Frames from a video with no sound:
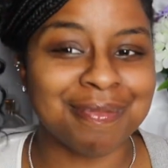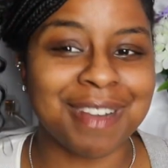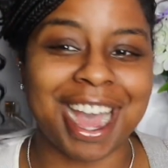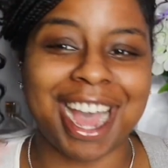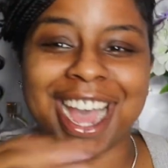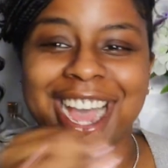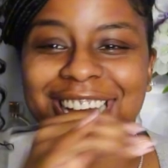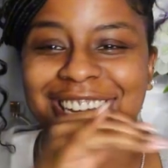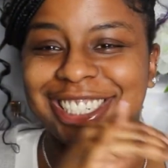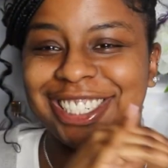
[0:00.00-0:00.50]

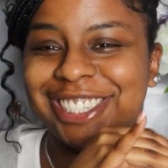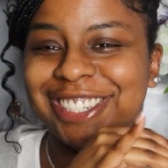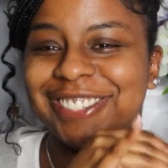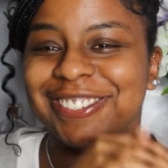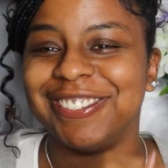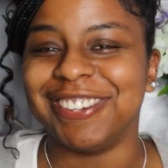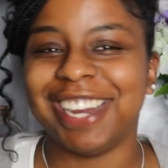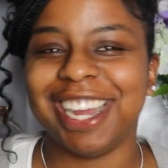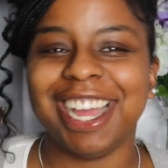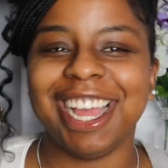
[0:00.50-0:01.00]
Mind
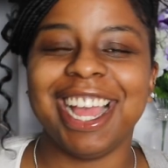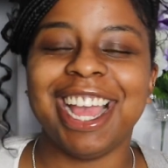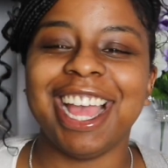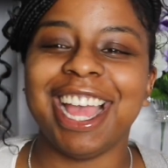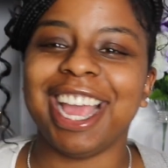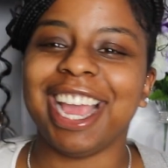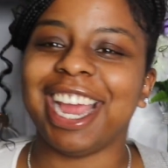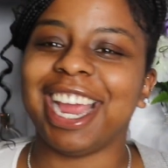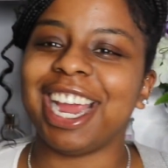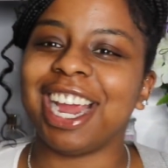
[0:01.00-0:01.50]
you,
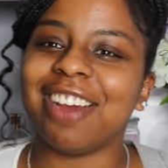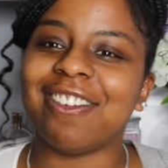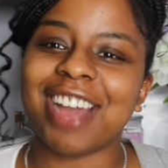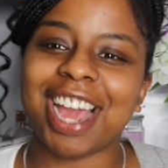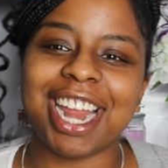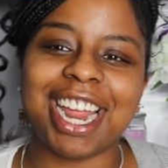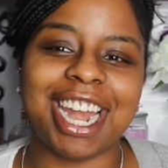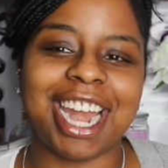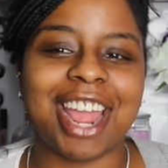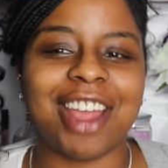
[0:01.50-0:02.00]

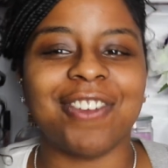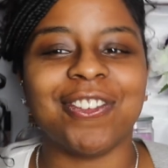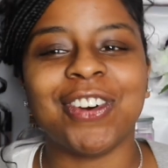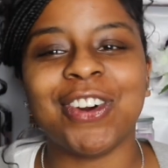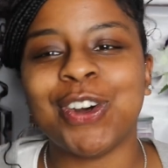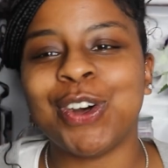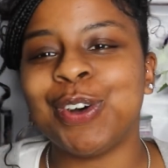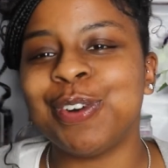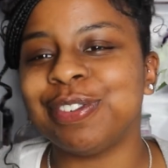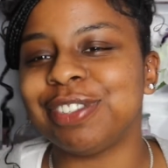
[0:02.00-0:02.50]
everybody in their
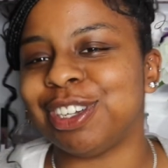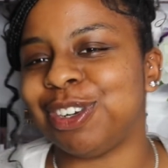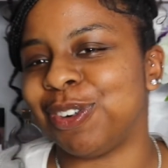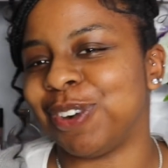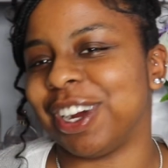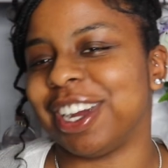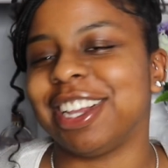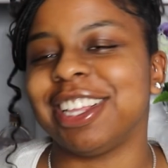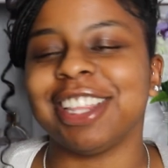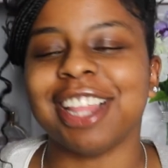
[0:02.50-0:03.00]
rooms, the
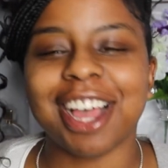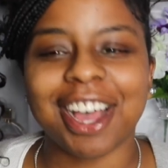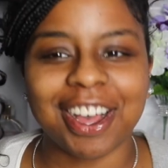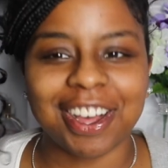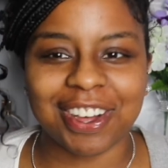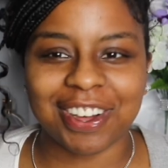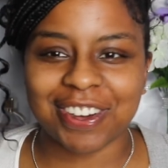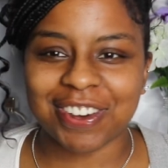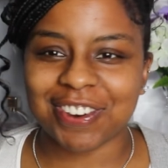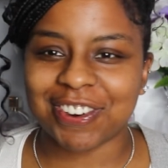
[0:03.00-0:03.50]
door
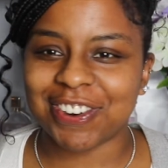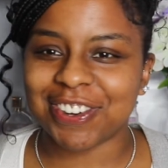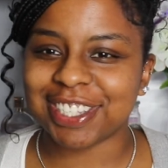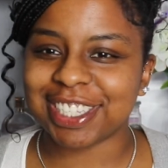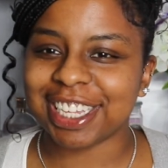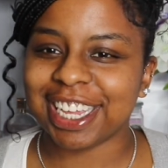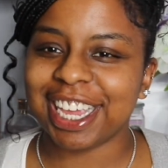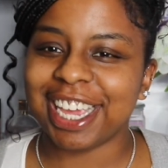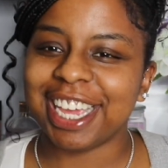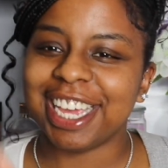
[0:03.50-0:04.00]

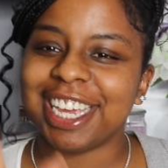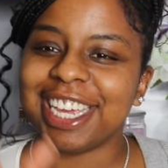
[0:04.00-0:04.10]
closed.